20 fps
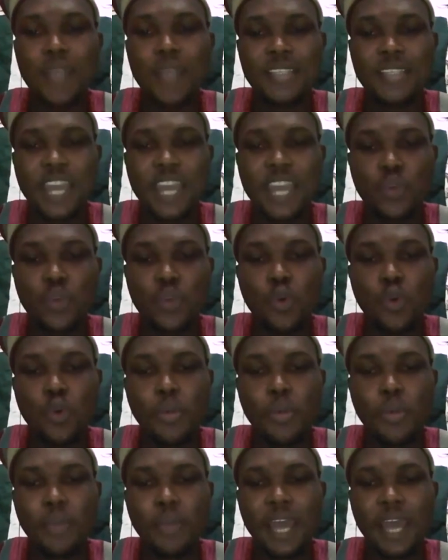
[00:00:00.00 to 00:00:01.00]
Taiwo,
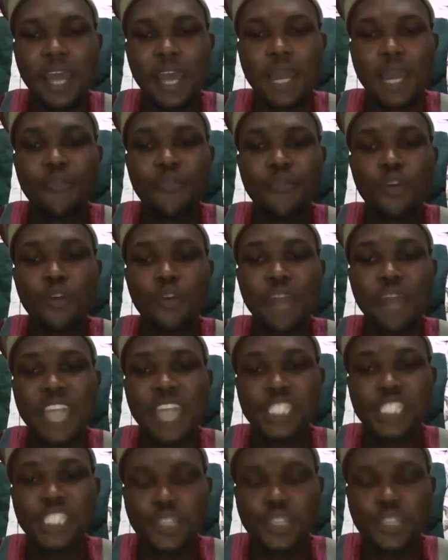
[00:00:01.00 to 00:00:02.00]
and I'm from
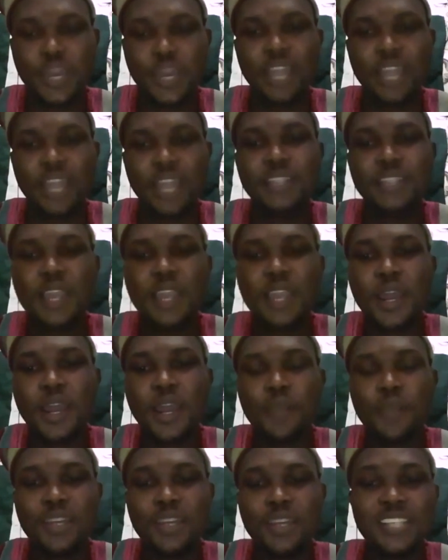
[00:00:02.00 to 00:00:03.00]
Nigeria.
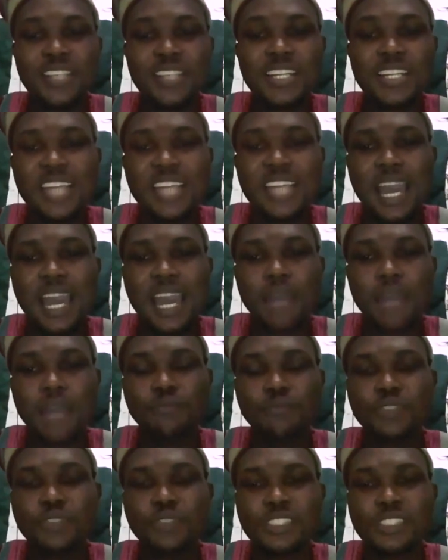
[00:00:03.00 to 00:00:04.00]
Presently, I'm
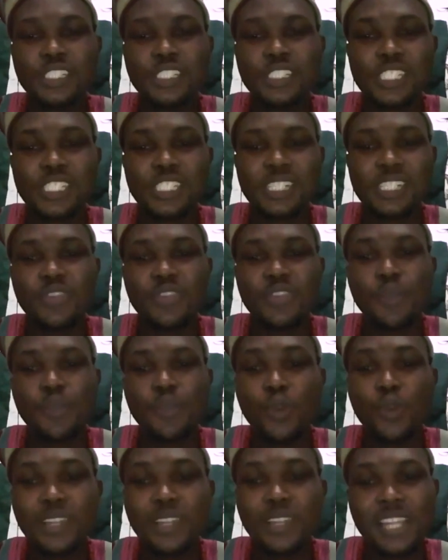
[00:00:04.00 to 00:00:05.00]
teaching
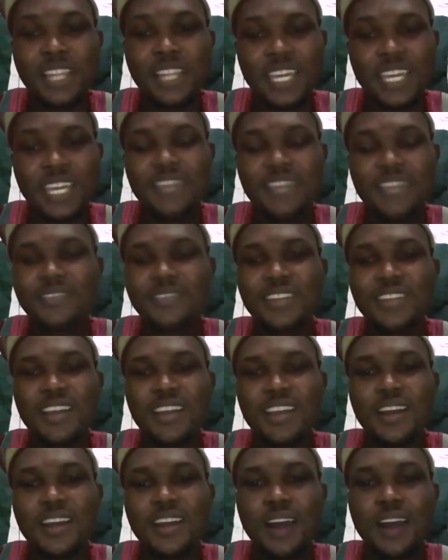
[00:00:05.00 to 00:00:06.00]
remotely
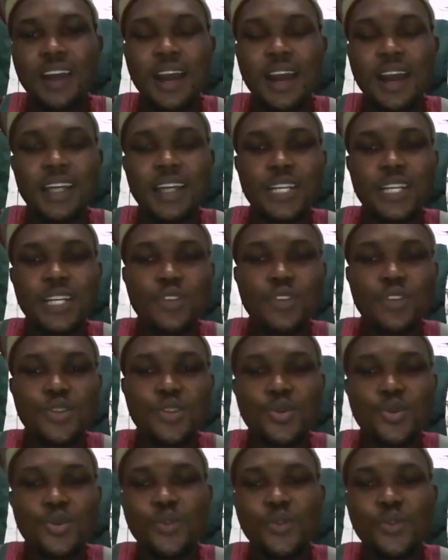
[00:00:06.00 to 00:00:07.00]
uh, due
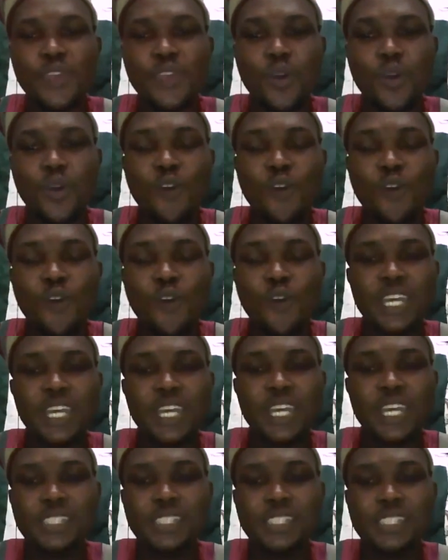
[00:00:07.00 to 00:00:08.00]
to the
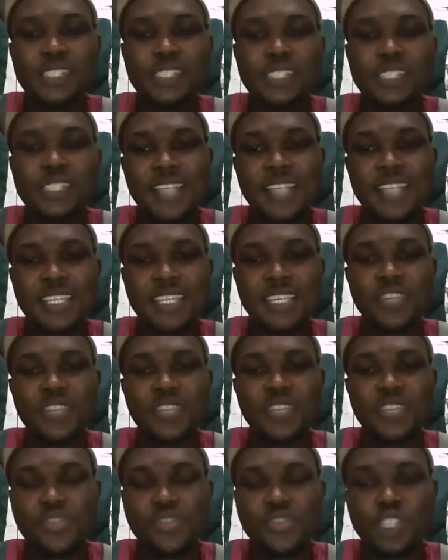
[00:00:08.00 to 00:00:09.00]
COVID-19
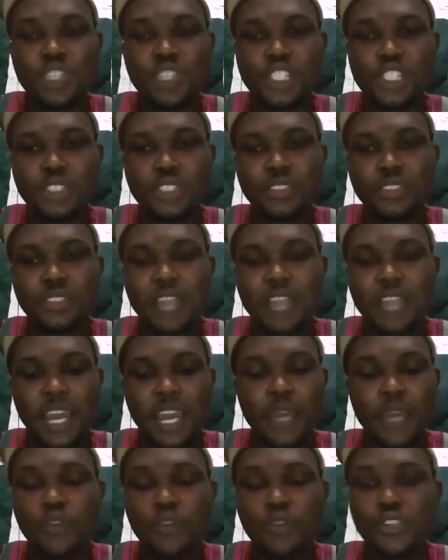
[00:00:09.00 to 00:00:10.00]
restriction. I
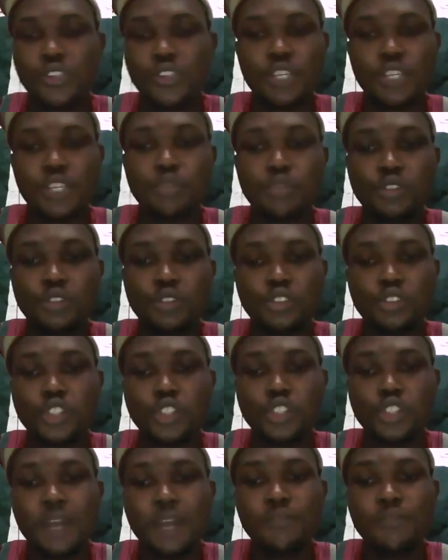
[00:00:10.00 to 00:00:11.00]
was unable to
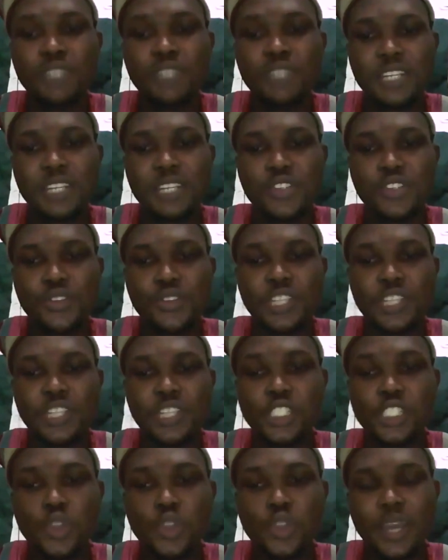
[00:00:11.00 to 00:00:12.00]
travel down to the
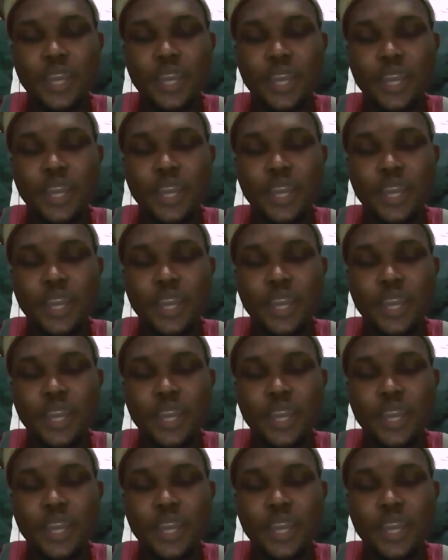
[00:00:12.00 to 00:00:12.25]
US.